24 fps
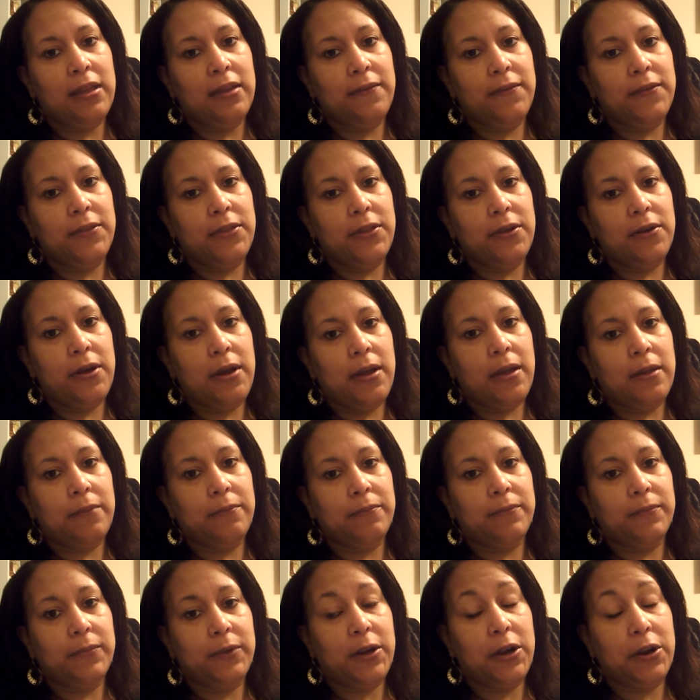Even though
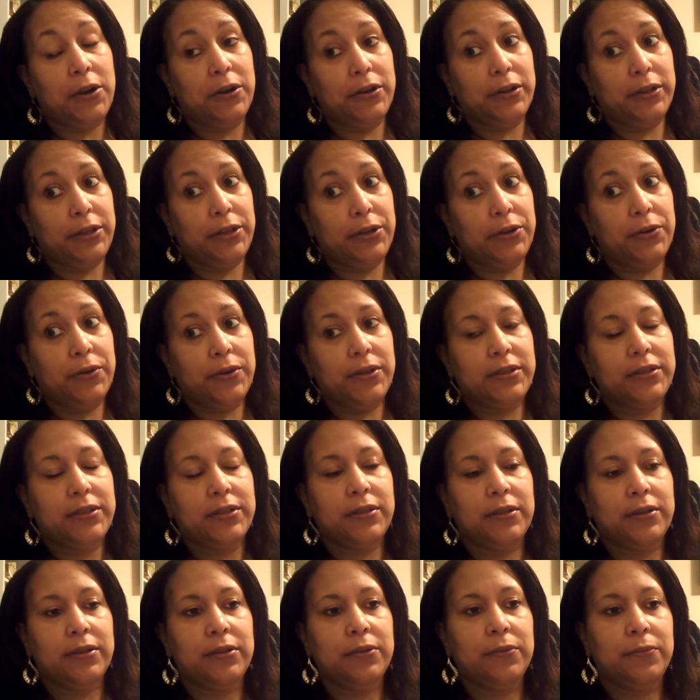I'm currently going to
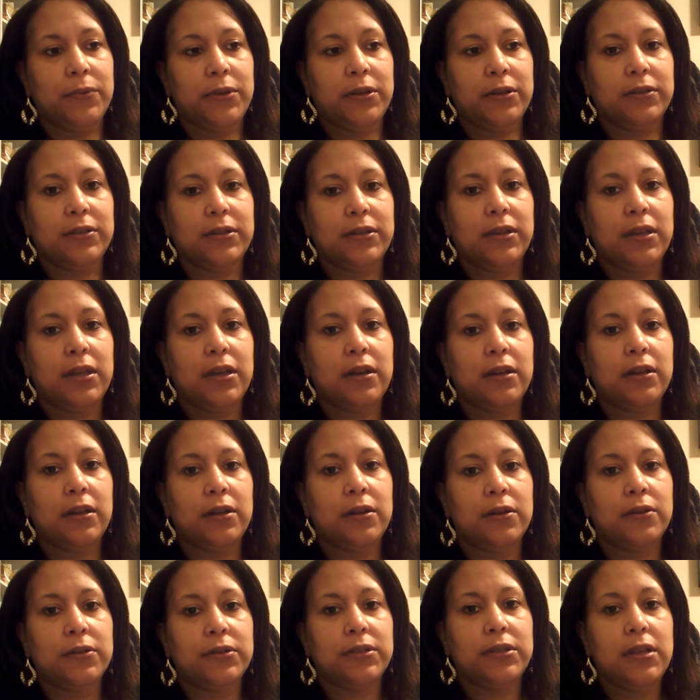the Goodwill to get
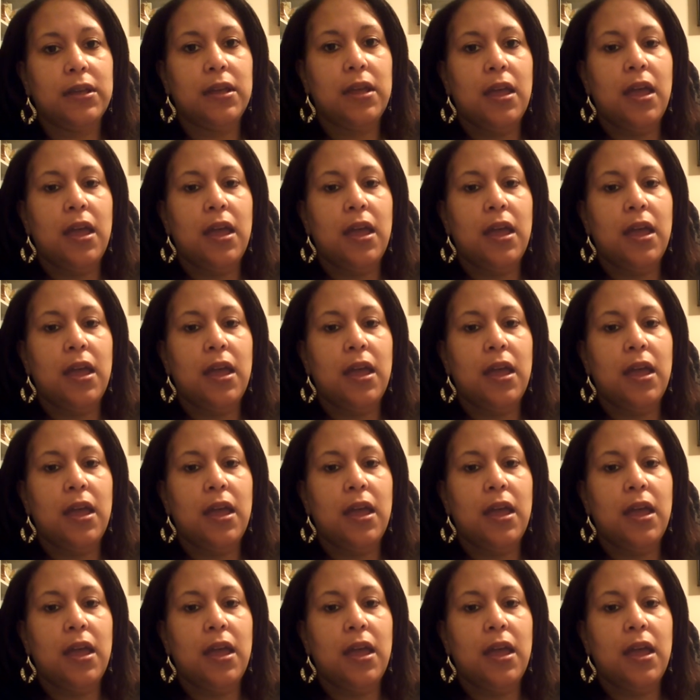clothes,